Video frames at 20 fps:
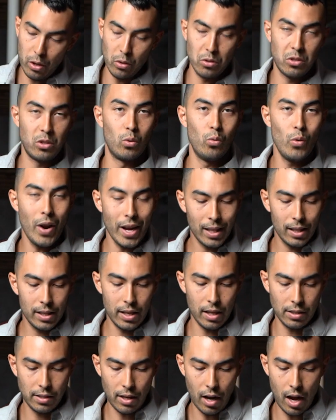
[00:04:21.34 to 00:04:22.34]
those
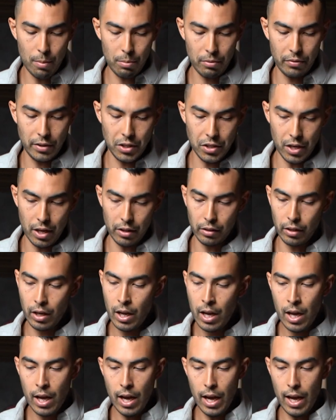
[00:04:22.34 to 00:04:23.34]
directly on top of each other,
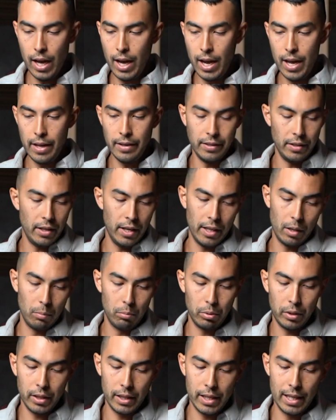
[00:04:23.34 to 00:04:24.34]
uh, and it
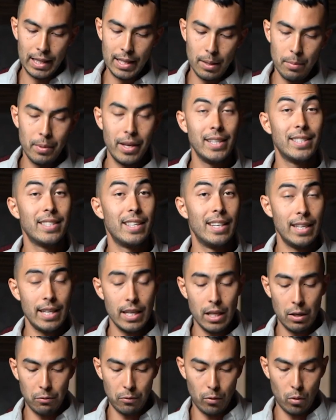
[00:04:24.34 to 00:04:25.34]
completely eliminates the
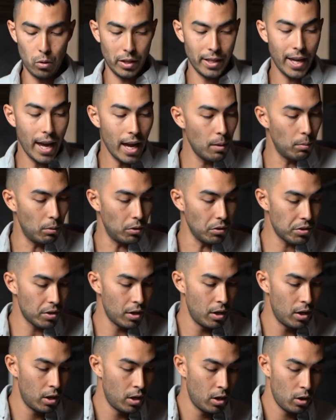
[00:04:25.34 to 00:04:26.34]
need for cables,
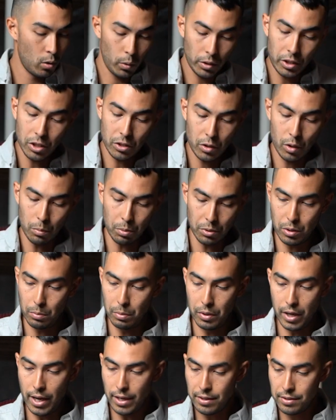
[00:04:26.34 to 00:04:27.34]
which is super,
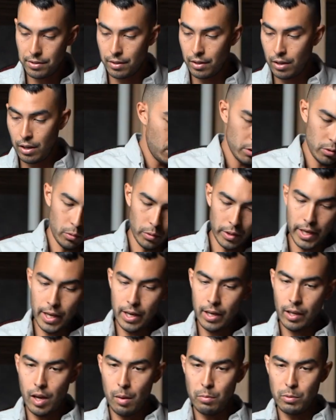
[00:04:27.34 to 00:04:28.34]
super nice. So
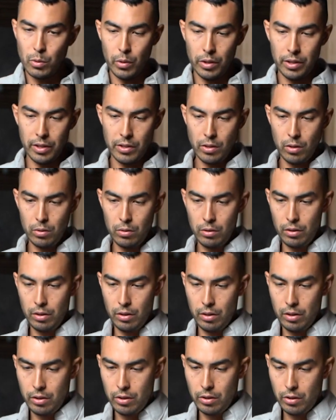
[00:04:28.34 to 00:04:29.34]
again, it comes with its own
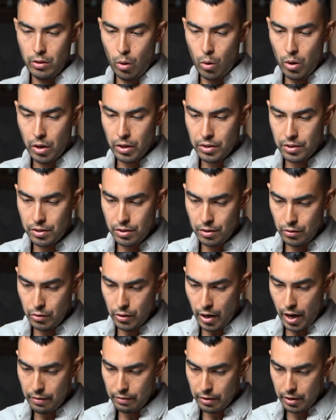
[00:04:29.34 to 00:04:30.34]
little Torx
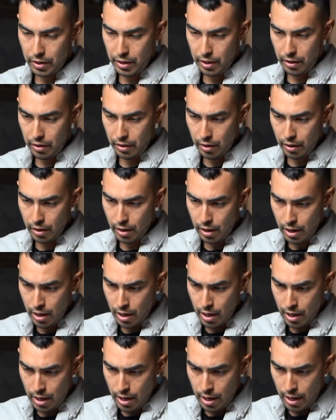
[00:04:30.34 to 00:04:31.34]
driver here,
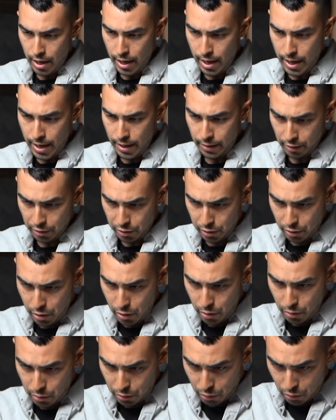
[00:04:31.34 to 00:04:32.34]
and there's
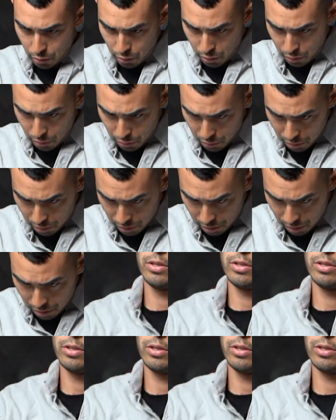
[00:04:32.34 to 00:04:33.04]
two screws.